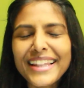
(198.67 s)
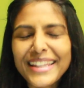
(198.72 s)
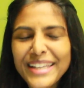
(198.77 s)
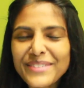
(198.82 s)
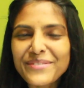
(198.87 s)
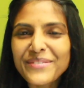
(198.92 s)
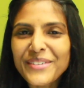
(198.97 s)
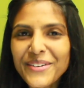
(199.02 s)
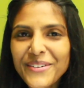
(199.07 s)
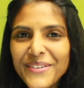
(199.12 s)

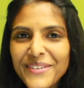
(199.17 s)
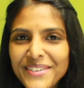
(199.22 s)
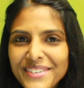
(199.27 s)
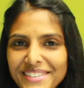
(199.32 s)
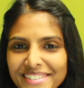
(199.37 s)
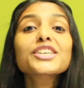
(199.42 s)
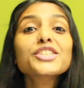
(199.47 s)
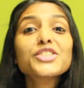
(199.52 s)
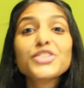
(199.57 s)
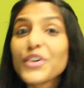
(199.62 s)
Let me know.
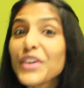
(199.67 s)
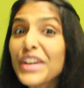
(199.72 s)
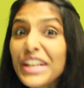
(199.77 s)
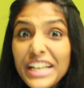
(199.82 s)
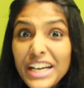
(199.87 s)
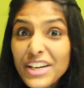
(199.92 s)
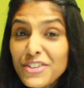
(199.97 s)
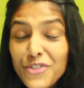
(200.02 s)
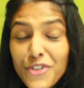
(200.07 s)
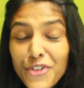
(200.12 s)
So
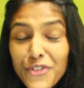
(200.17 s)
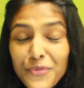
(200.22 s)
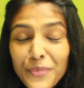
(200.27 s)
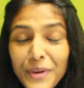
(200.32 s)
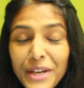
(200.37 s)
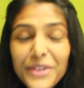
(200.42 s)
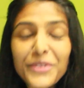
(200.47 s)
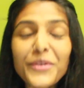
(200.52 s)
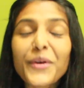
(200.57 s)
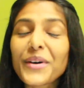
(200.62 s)
enough of
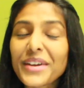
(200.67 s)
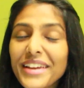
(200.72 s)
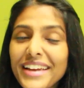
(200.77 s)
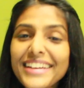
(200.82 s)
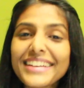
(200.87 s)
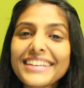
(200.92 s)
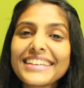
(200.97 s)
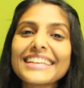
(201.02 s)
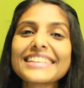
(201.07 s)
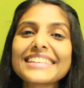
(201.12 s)
me
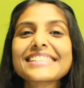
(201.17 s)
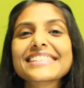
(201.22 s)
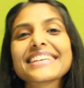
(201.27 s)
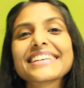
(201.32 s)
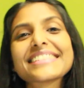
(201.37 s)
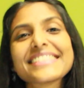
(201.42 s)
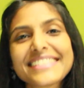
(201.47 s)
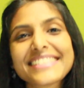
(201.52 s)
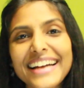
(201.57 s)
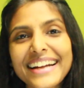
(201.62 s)
talking, let's
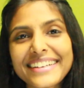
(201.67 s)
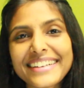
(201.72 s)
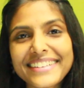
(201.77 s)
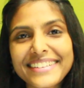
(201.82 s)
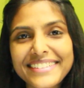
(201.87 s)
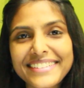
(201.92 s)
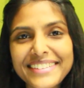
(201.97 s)
get started.